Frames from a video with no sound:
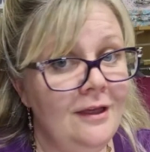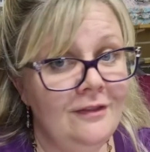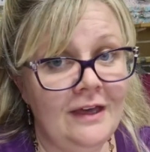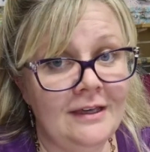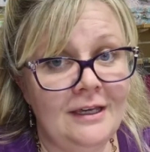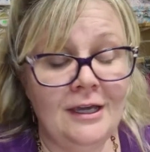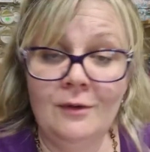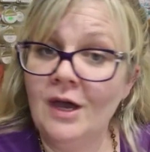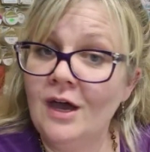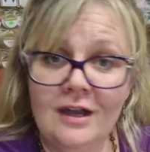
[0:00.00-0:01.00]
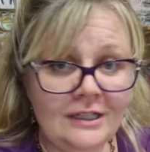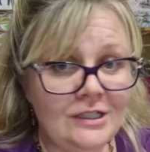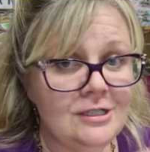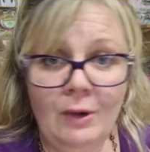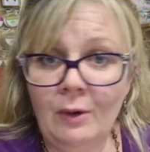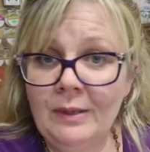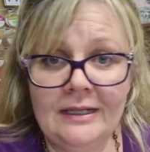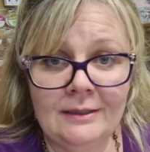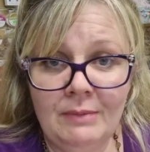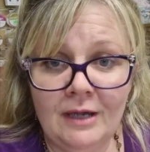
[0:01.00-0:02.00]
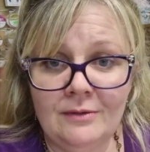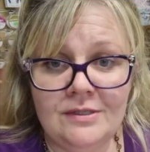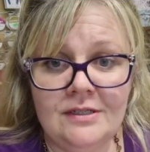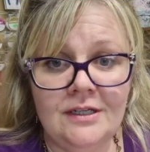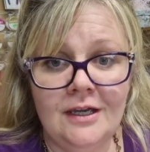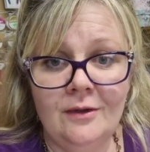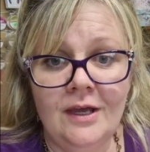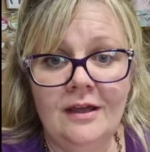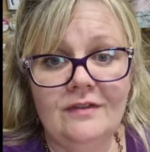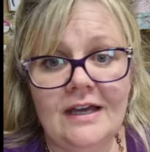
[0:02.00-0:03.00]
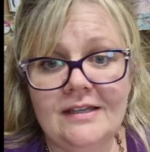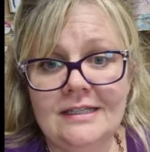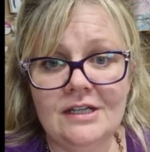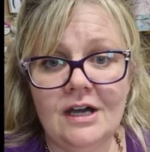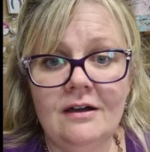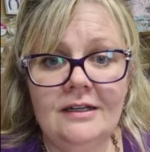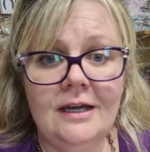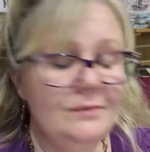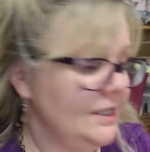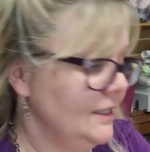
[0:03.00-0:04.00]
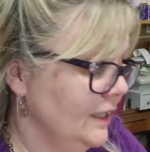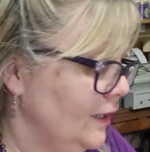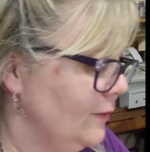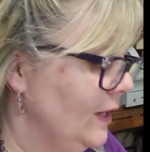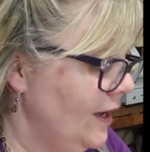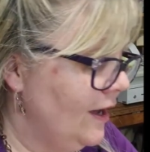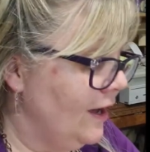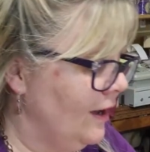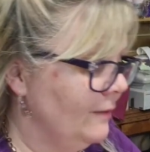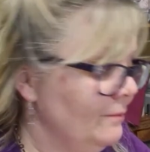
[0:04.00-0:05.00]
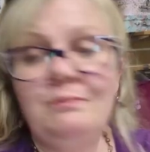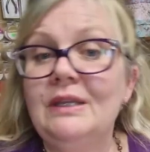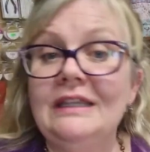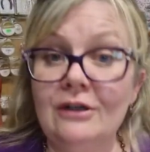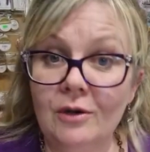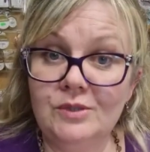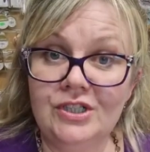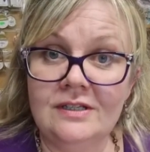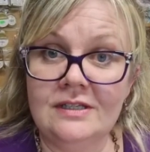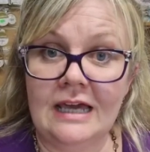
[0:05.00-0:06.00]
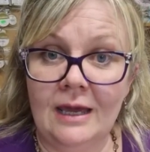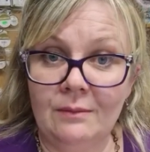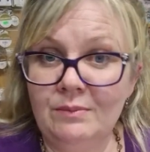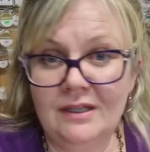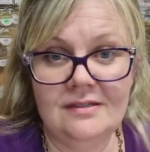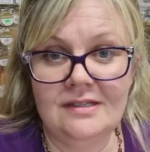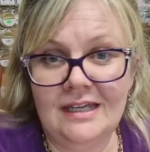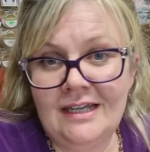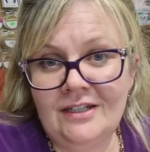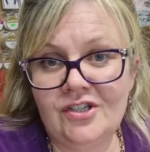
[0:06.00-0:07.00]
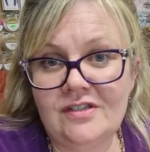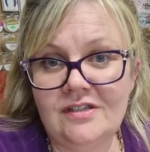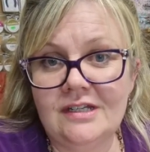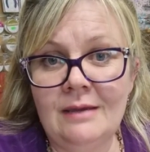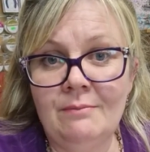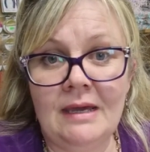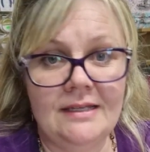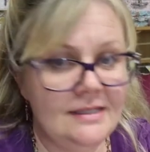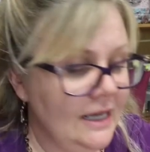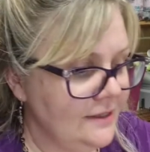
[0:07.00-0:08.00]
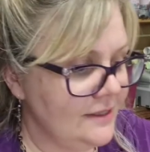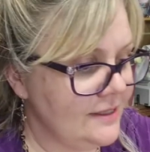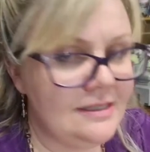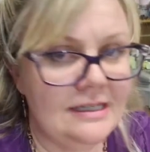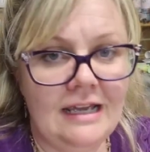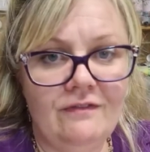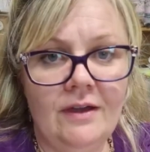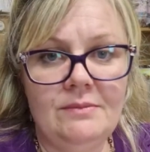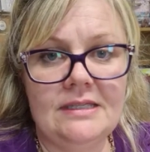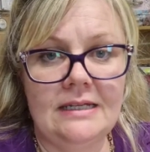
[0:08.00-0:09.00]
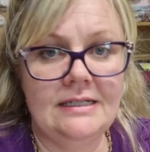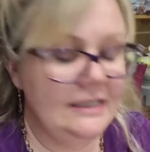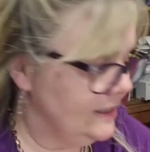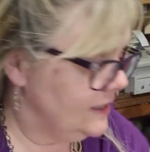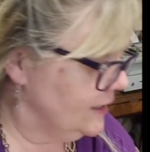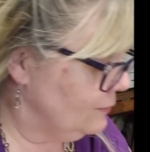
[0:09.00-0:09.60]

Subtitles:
thank you, and I just pop it in the post to you. That's entirely up to you. But the option's there because it makes sense, doesn't it, if I'm sending it to you